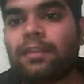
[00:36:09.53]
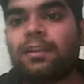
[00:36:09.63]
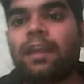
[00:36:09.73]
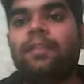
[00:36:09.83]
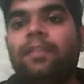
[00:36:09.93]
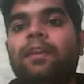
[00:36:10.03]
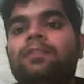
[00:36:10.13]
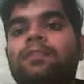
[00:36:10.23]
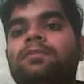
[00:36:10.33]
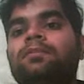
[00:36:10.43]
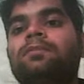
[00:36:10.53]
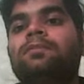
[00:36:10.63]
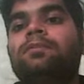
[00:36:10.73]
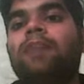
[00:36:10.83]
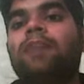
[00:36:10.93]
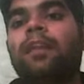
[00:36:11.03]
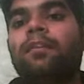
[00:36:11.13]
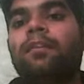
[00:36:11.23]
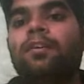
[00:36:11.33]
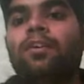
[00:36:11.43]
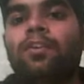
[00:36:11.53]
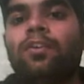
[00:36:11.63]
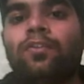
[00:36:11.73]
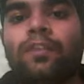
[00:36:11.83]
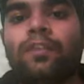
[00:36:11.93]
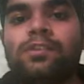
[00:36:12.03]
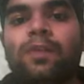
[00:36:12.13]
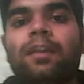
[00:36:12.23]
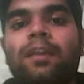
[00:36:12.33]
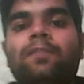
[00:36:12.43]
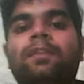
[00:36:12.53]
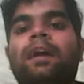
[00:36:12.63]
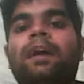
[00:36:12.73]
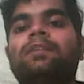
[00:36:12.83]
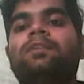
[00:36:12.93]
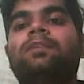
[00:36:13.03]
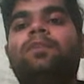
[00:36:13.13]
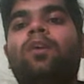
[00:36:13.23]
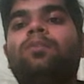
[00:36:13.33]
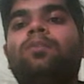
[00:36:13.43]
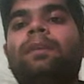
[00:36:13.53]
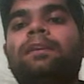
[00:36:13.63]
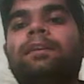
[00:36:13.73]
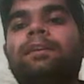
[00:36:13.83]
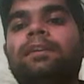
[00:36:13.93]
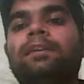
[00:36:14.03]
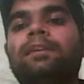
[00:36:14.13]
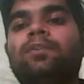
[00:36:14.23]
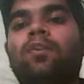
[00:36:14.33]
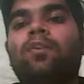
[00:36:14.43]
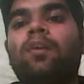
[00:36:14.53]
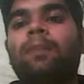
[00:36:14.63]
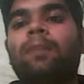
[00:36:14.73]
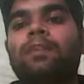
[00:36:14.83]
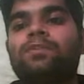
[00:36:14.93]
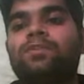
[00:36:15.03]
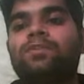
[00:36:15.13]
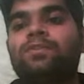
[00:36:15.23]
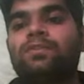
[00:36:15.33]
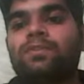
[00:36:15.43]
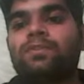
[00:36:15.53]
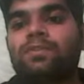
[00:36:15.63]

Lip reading: and then done. So once you are done with that, it will automatically delete your comments.